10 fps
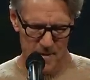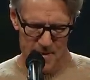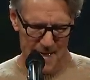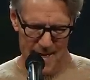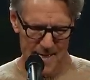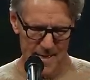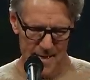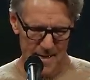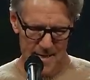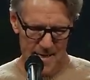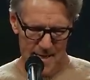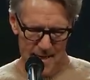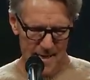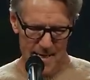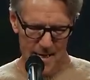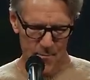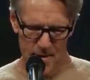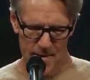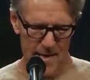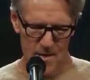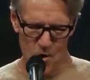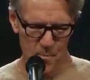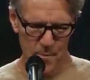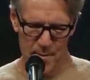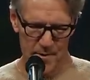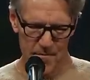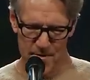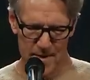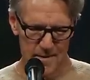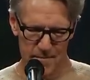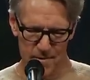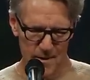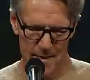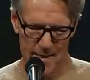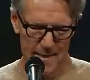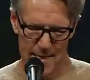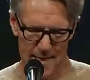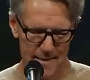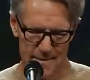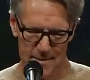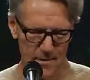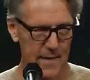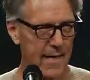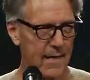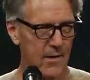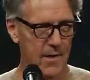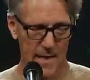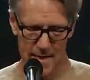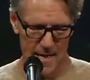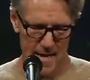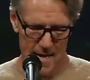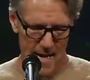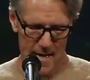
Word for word: You just can't get rid of that dopamine fix of looking at that and just looking and looking, and,